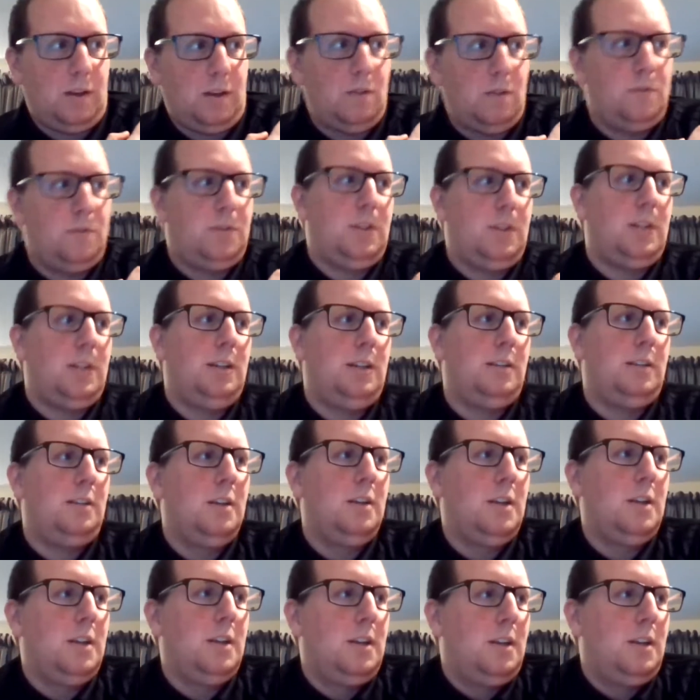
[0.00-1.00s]
I think
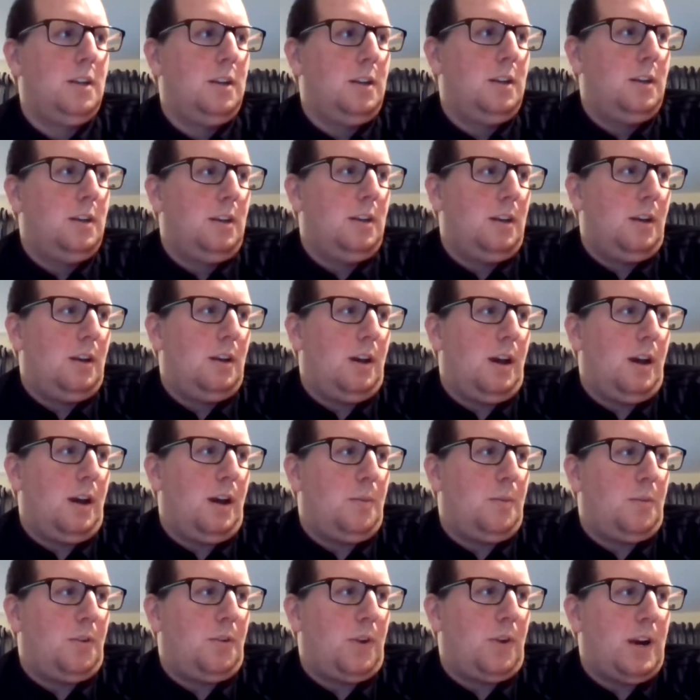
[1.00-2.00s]
obviously
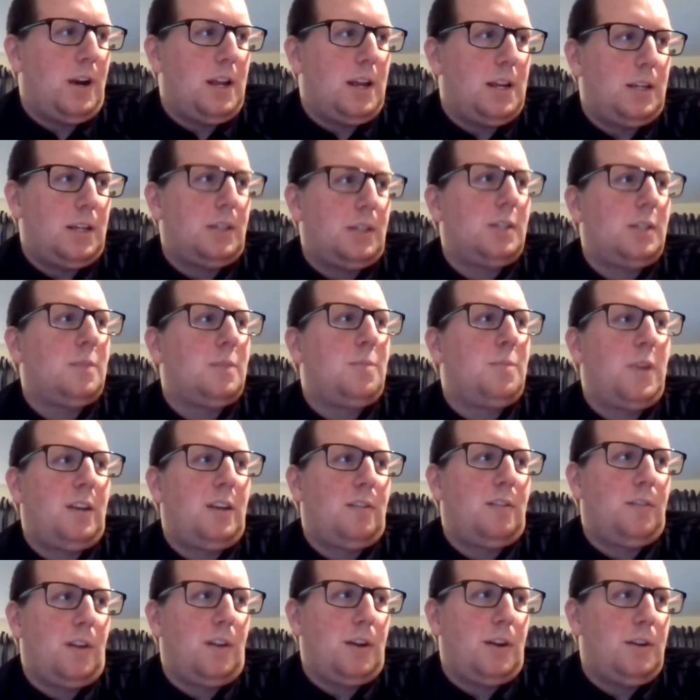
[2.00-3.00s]
Pereira's a
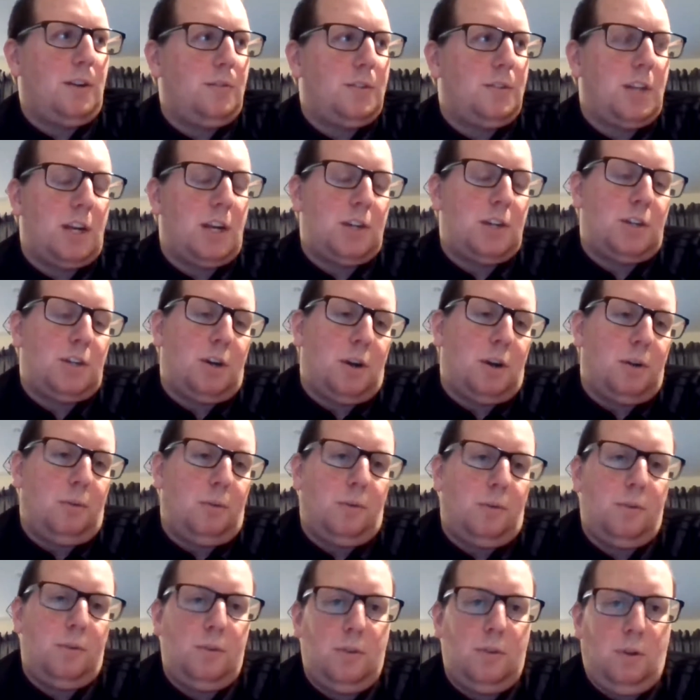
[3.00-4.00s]
big fan of Tesho.